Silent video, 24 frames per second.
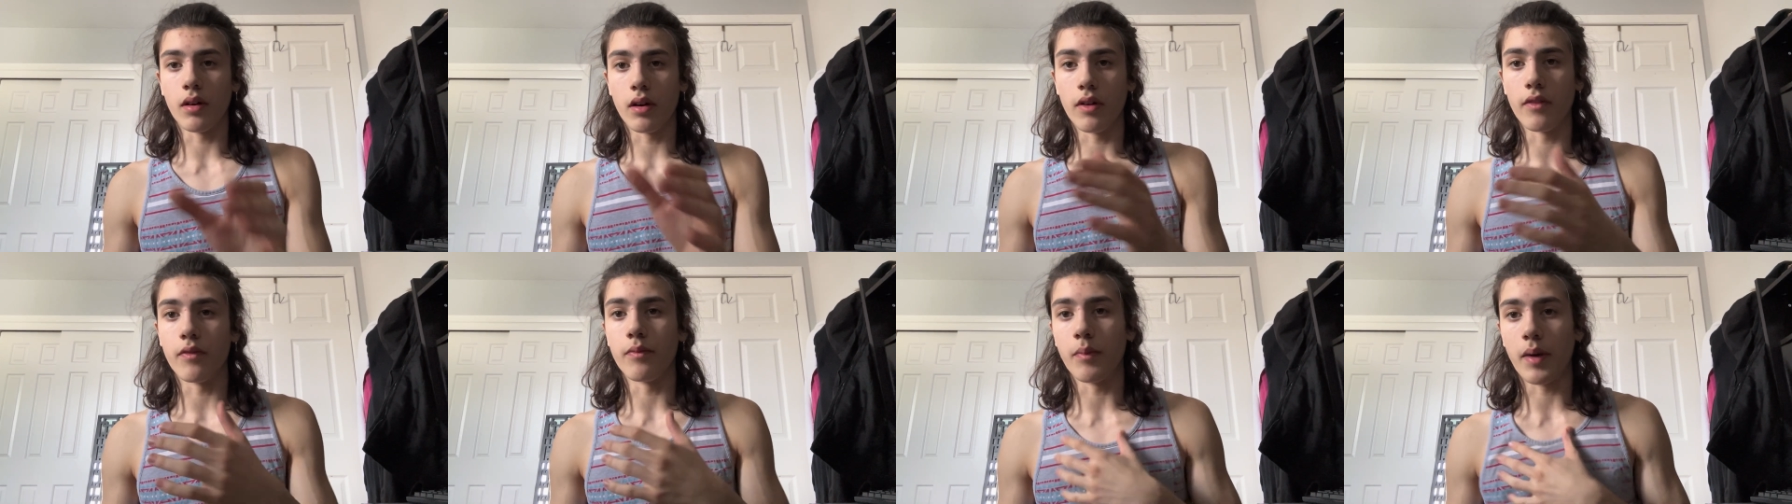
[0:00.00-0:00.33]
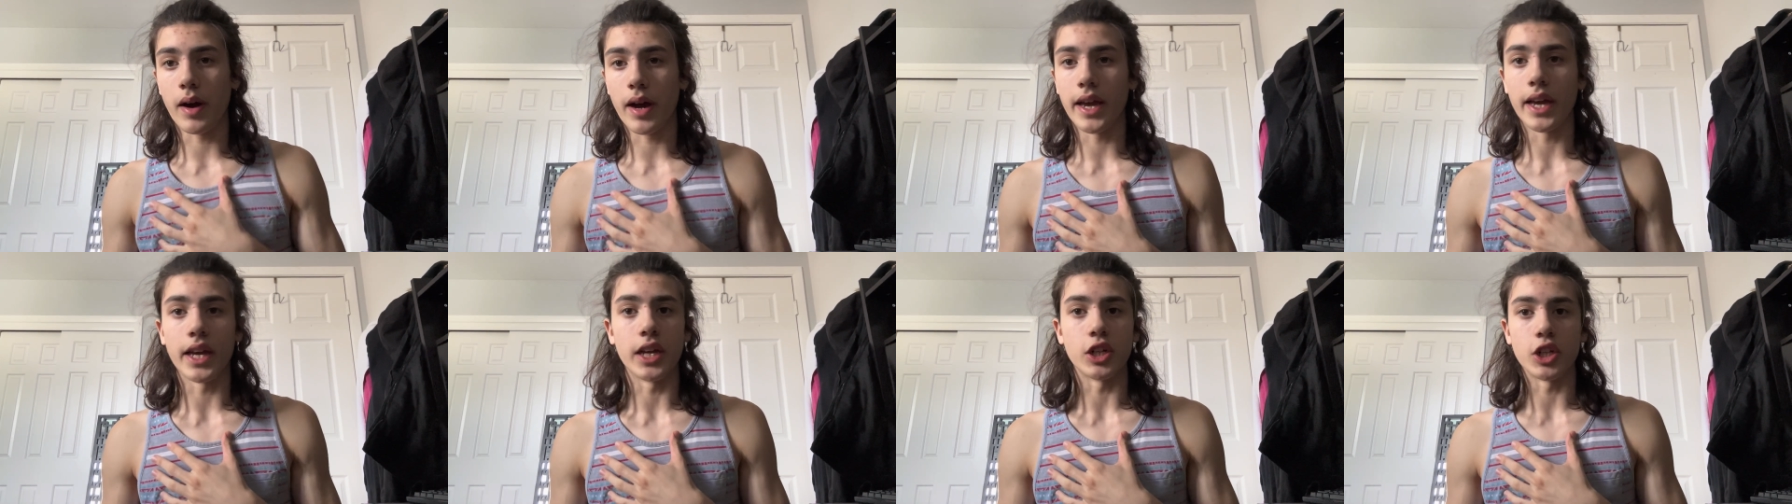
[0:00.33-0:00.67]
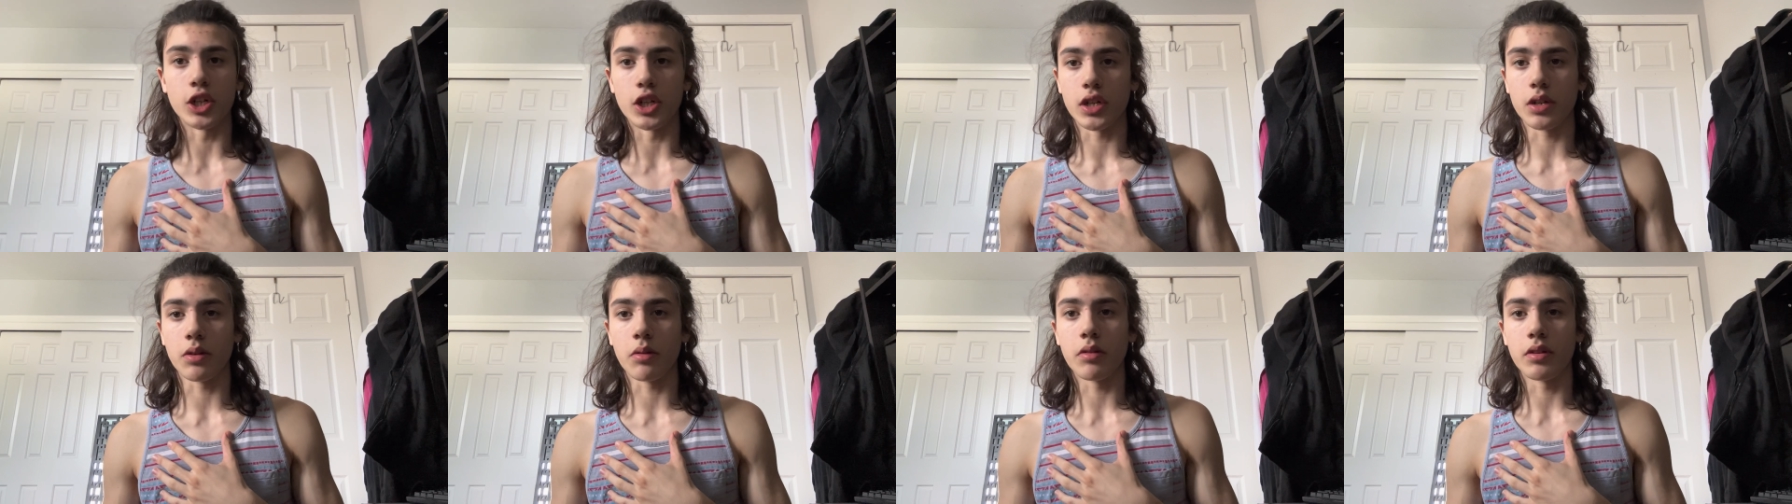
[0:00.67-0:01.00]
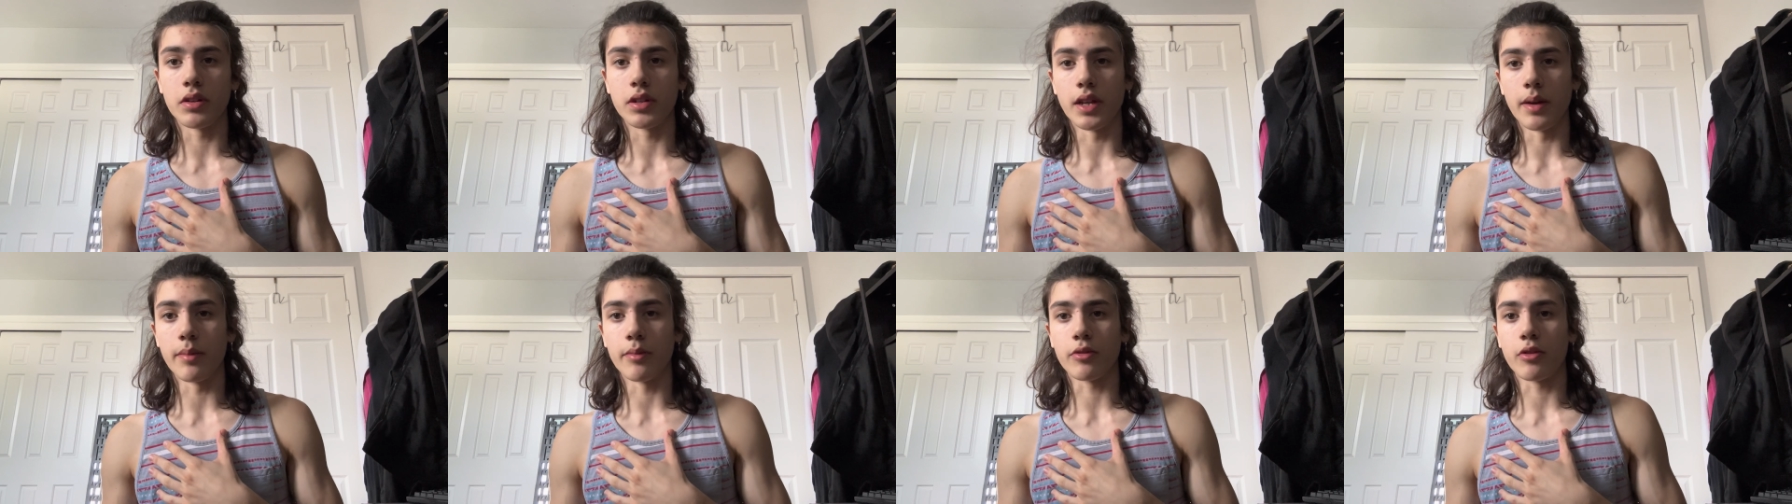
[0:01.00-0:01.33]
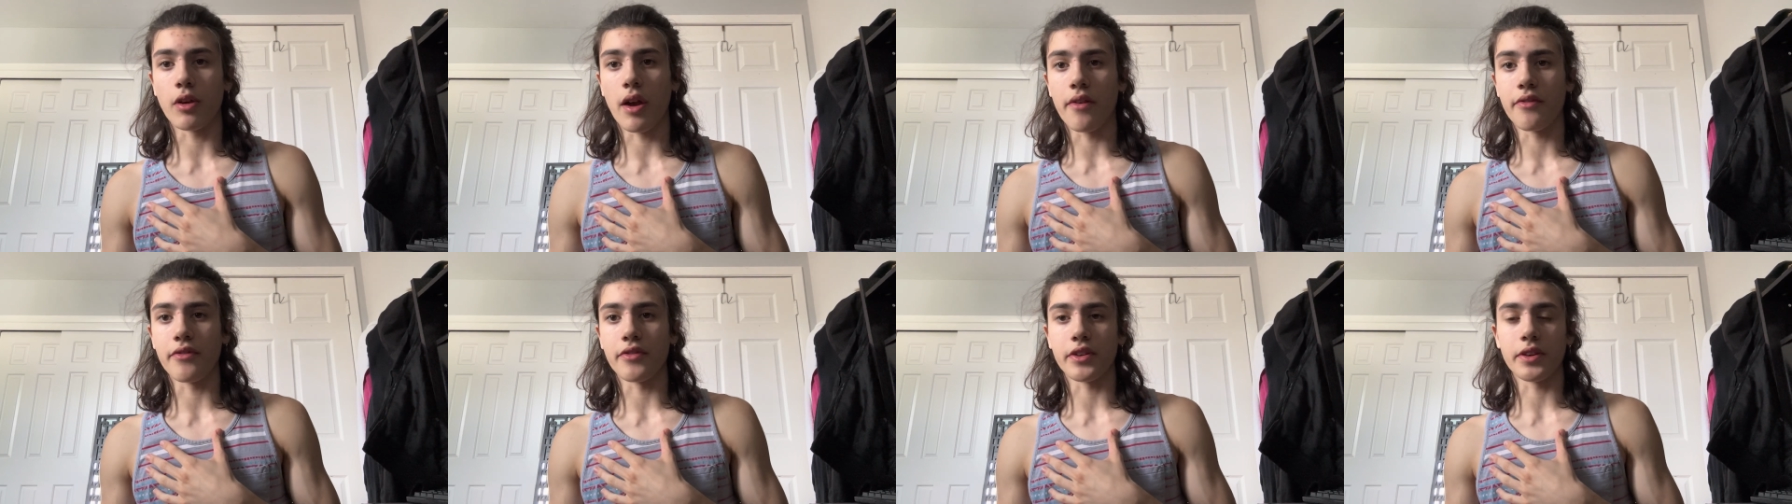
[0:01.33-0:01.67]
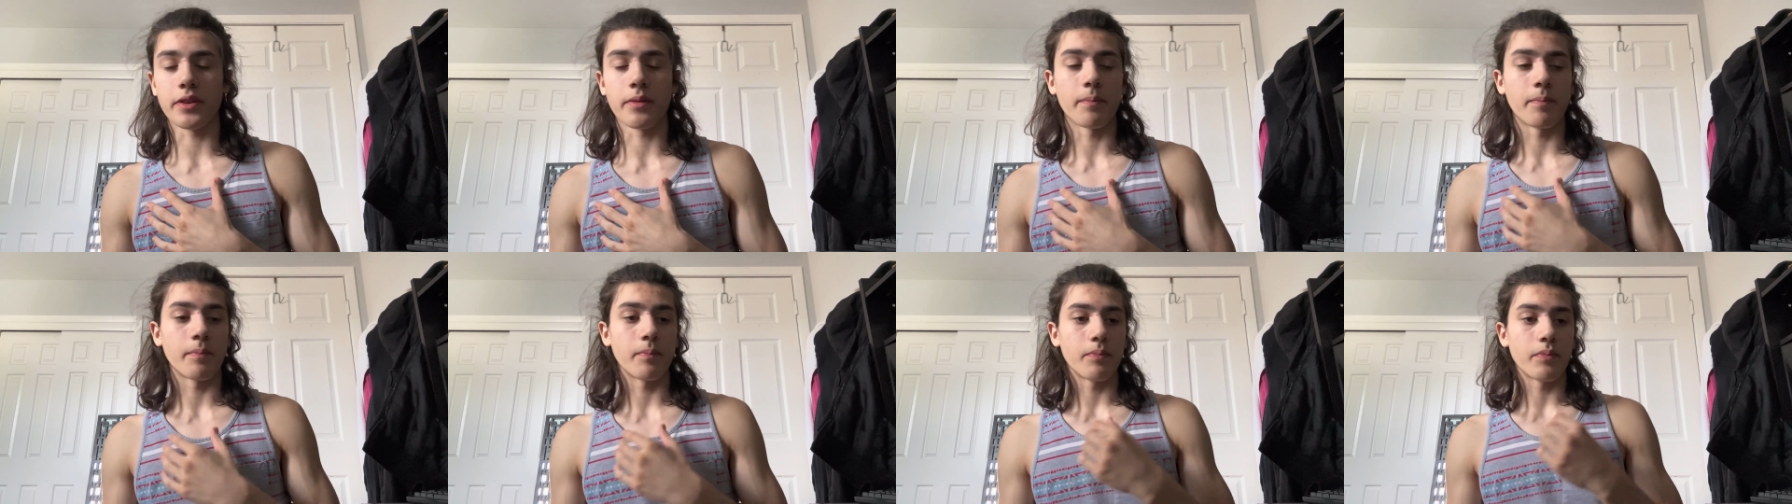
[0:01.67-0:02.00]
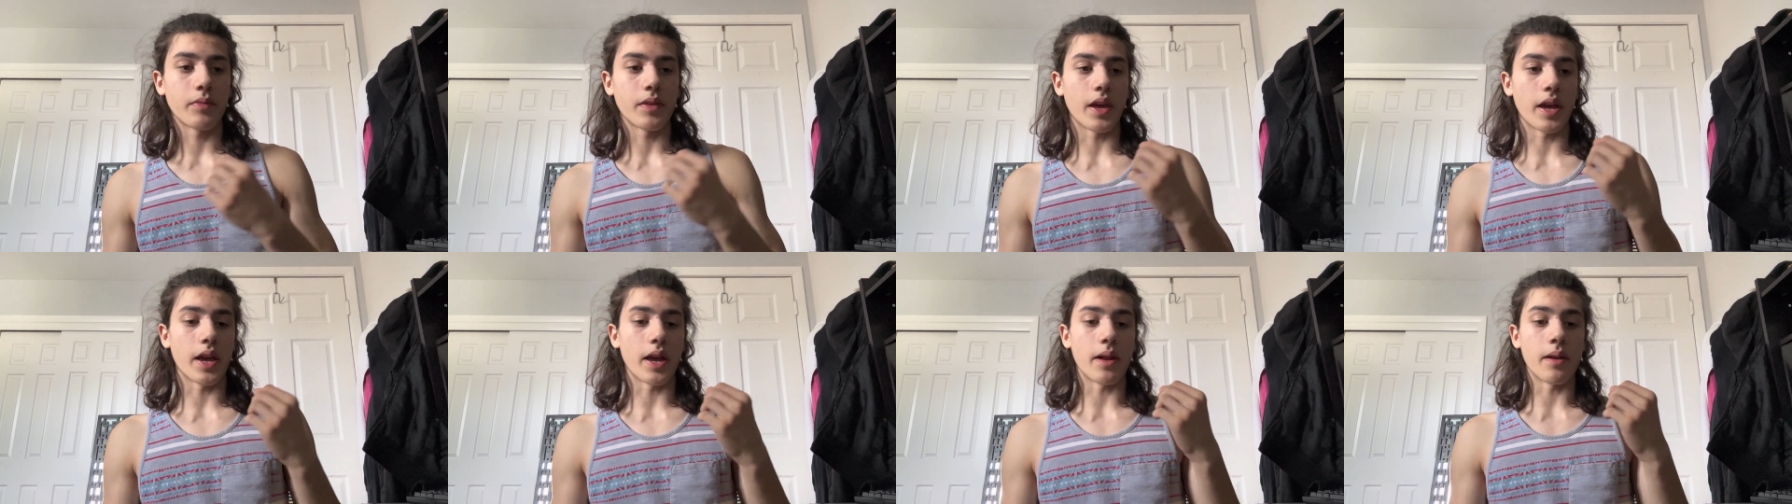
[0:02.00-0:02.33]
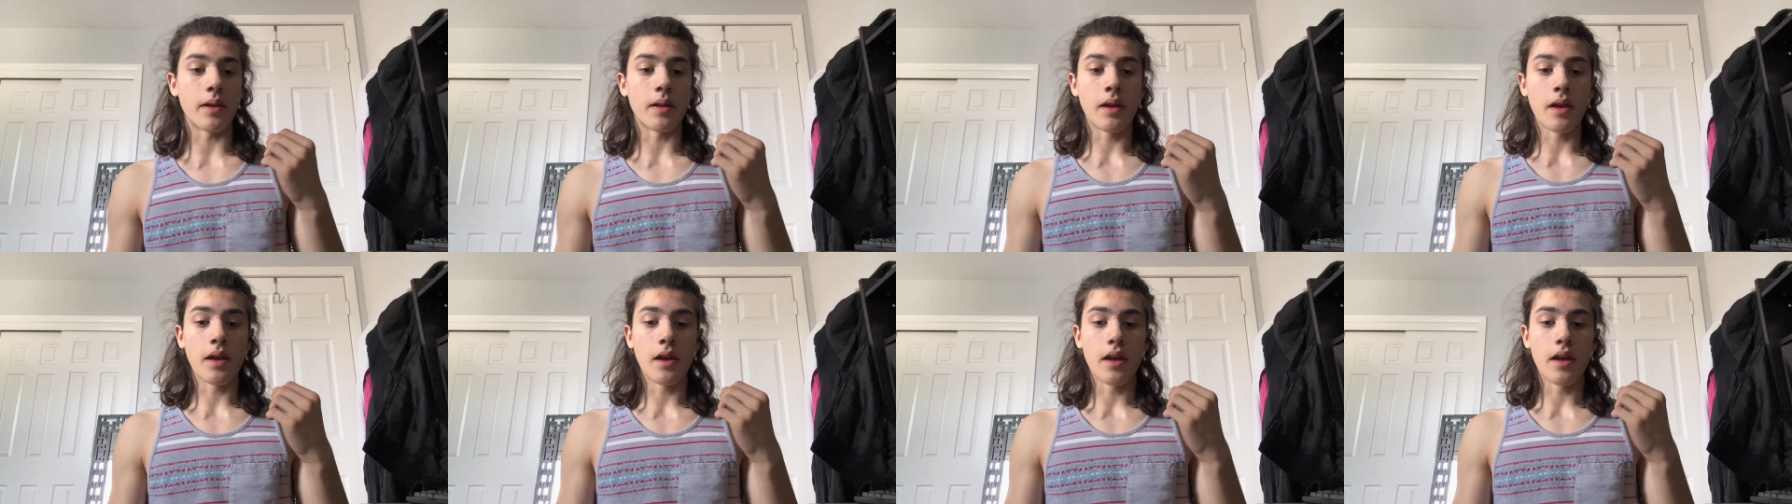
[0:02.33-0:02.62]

of my age de demographic. And